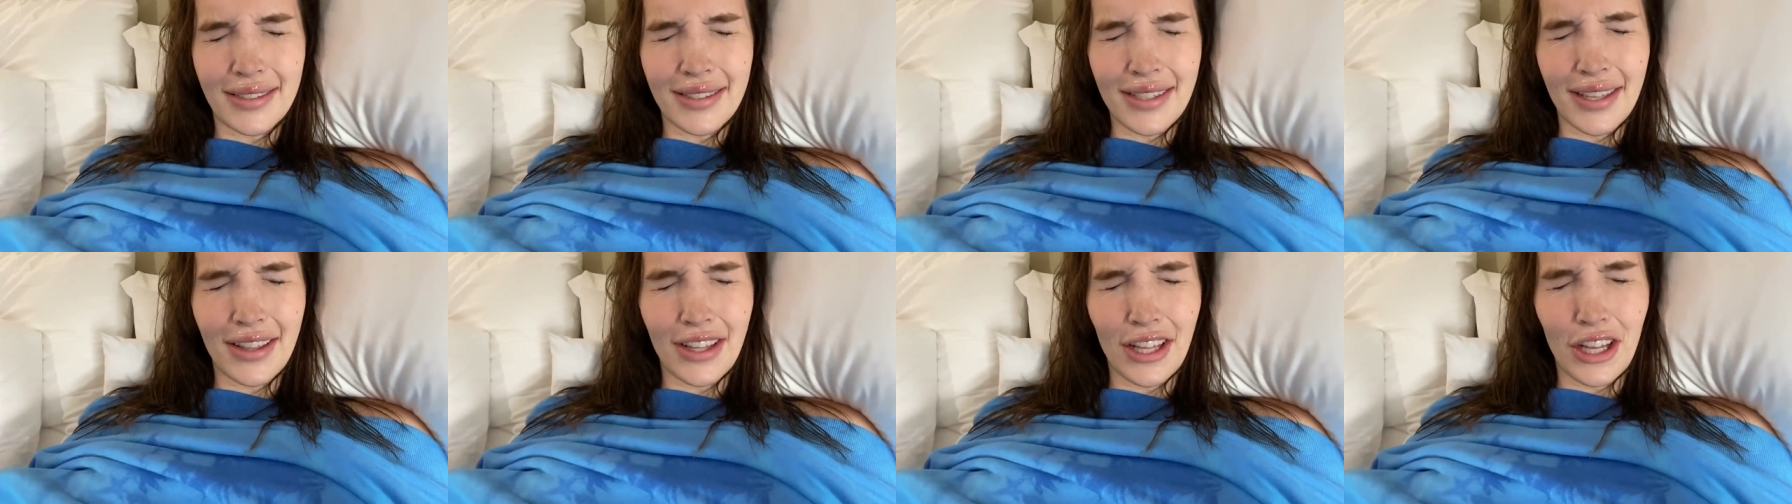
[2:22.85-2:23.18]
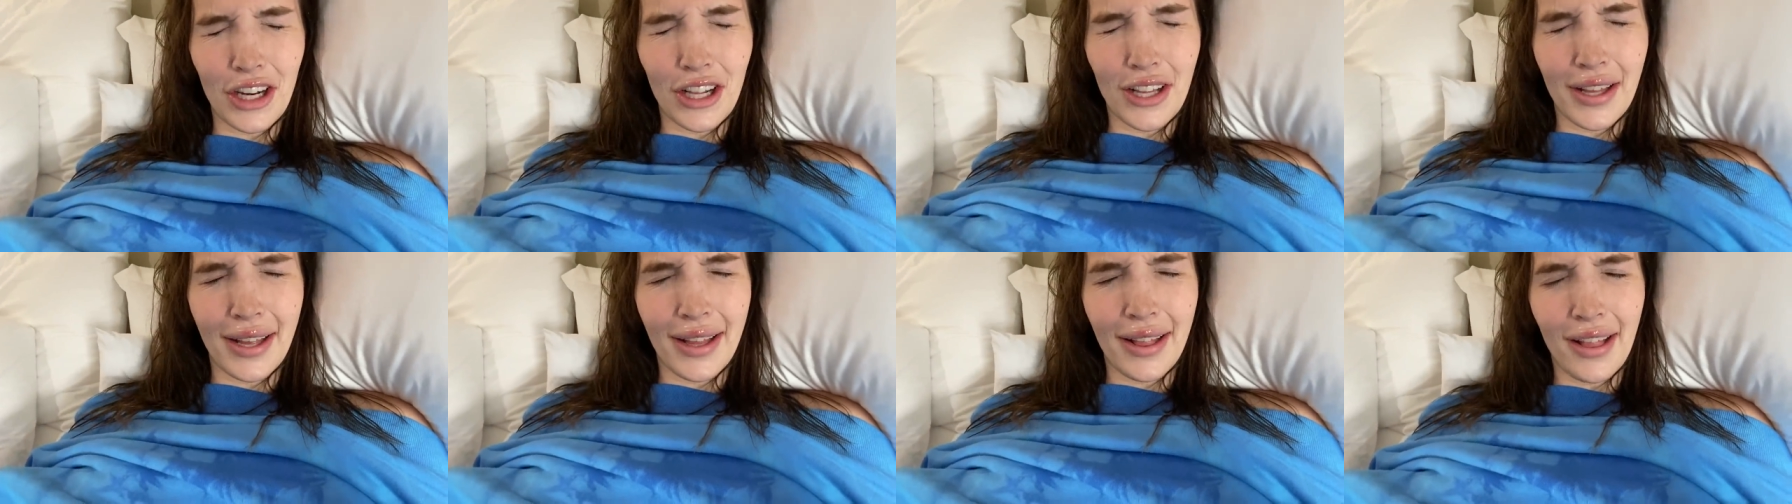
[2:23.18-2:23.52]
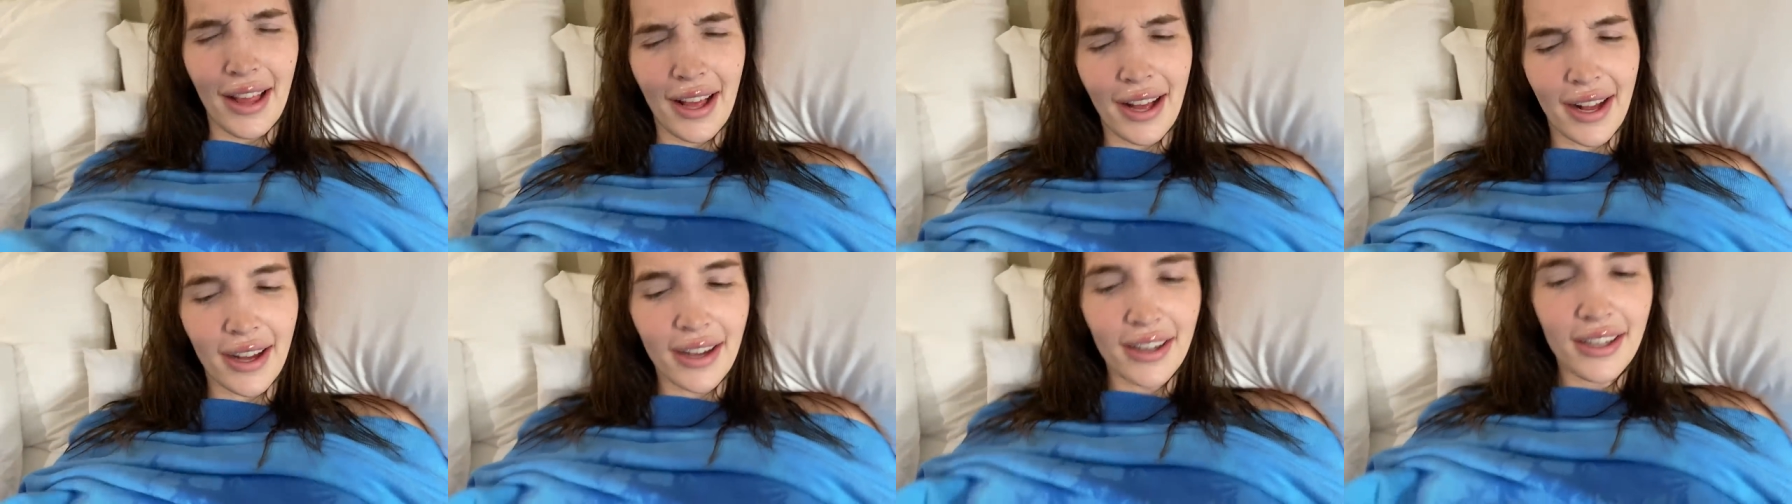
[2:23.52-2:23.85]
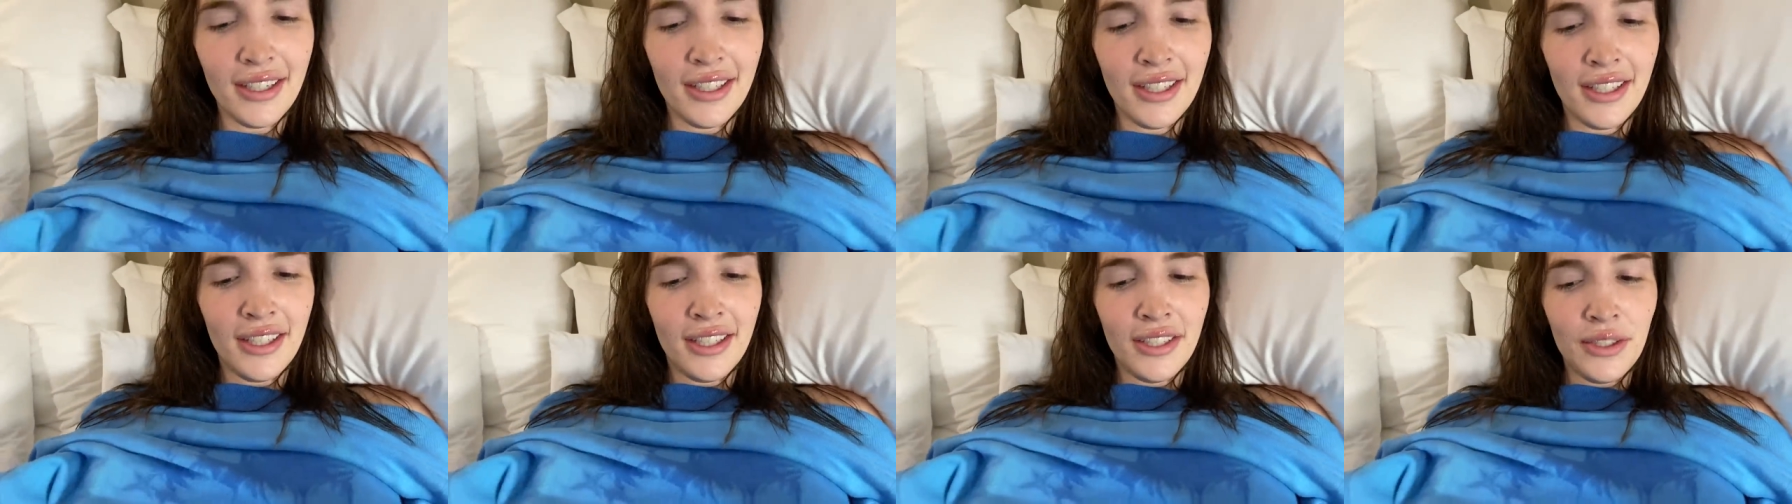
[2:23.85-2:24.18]
I'm literally like,
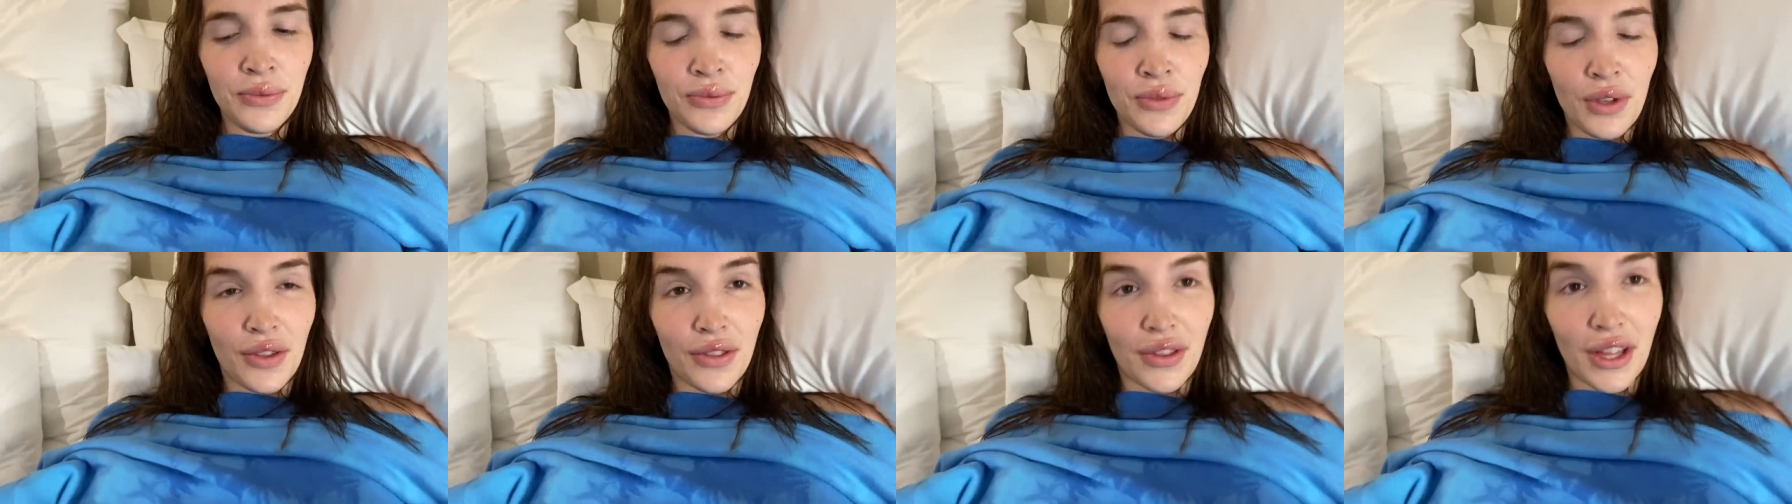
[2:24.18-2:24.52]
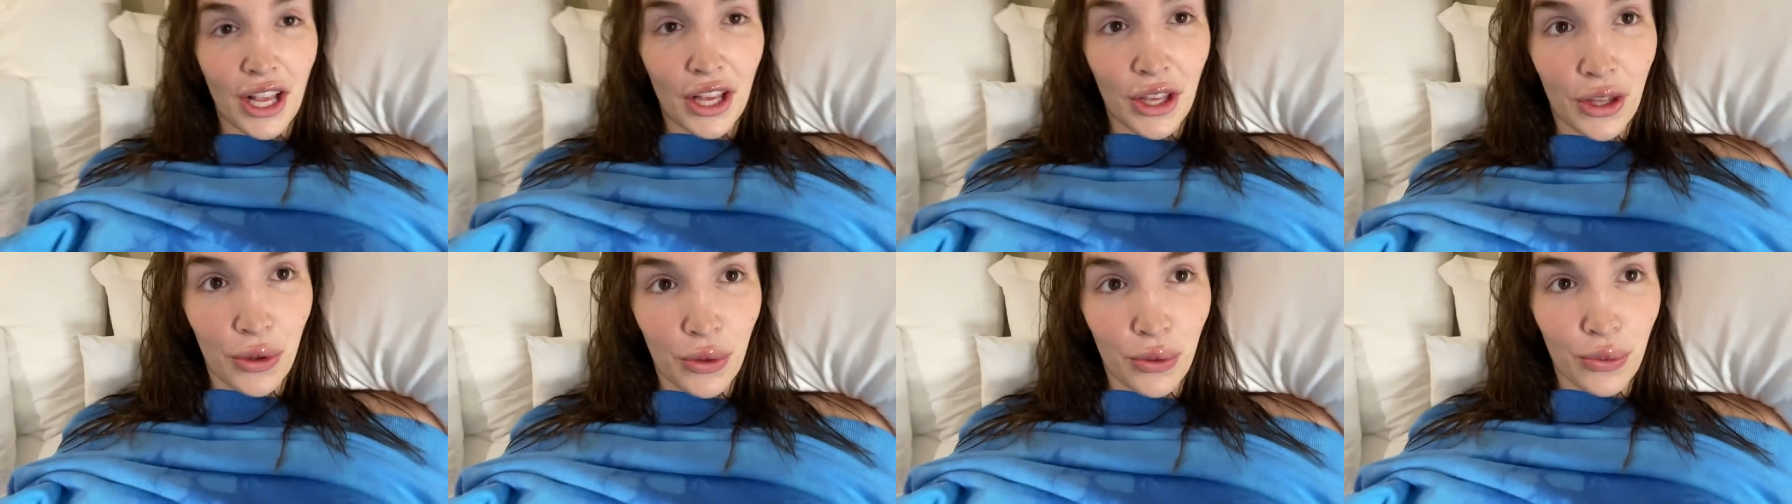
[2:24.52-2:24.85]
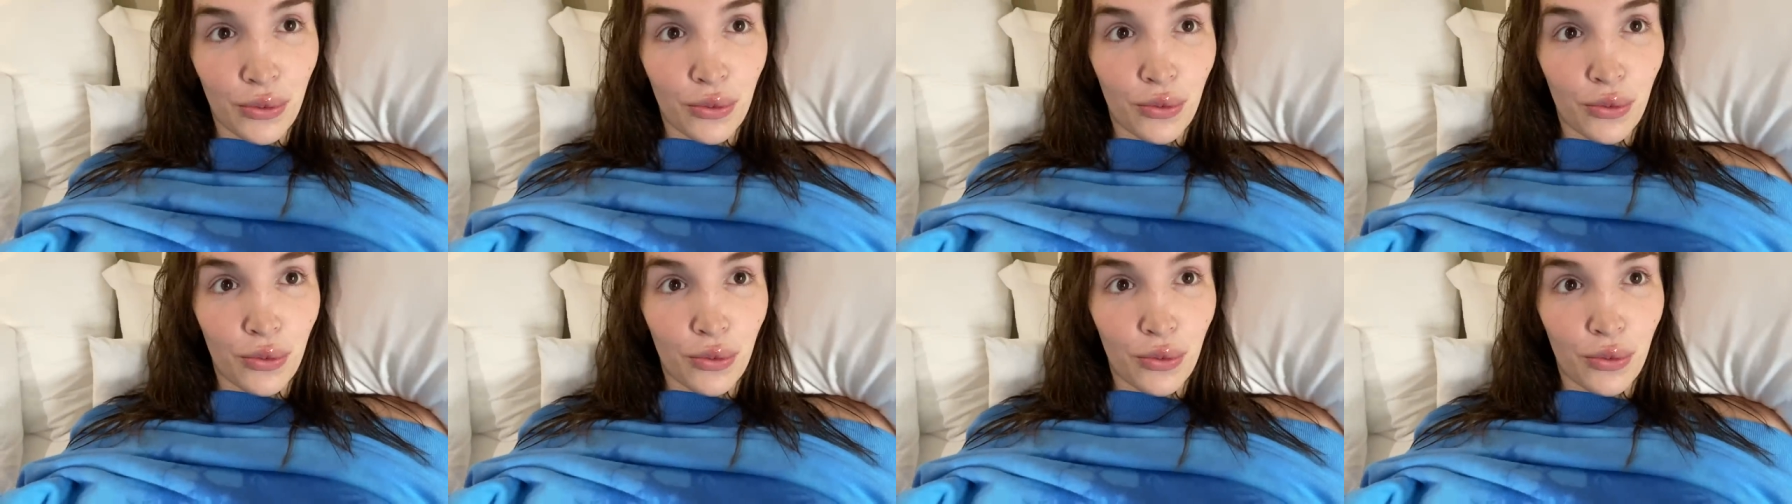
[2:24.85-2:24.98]
thank you